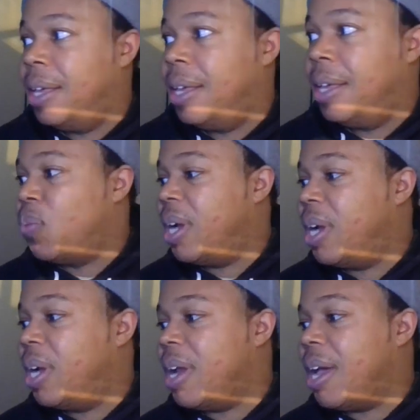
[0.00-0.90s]
We're
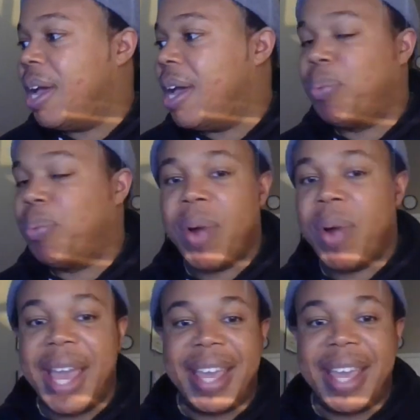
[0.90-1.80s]
going to
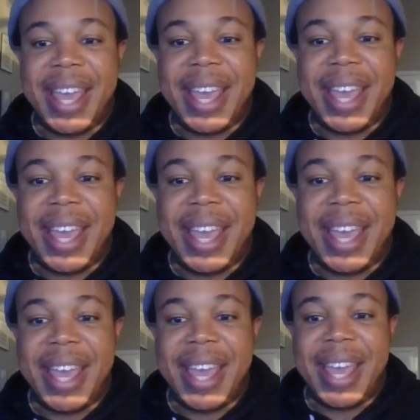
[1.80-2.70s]
pray
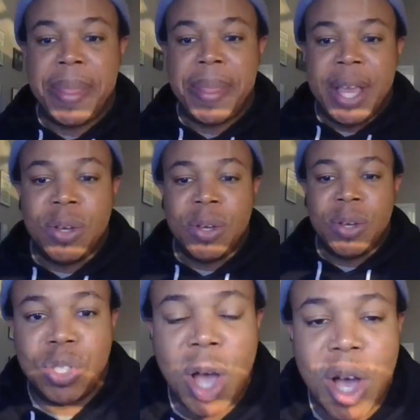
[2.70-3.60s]
into
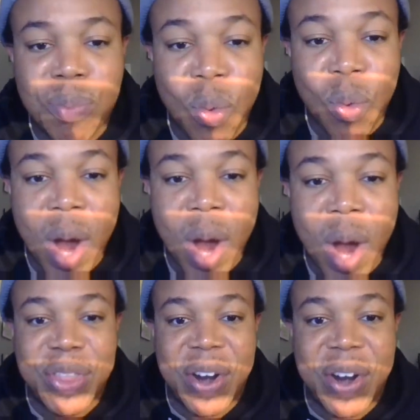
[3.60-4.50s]
Psalm
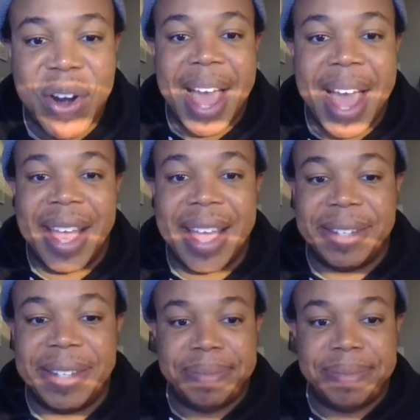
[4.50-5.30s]
139.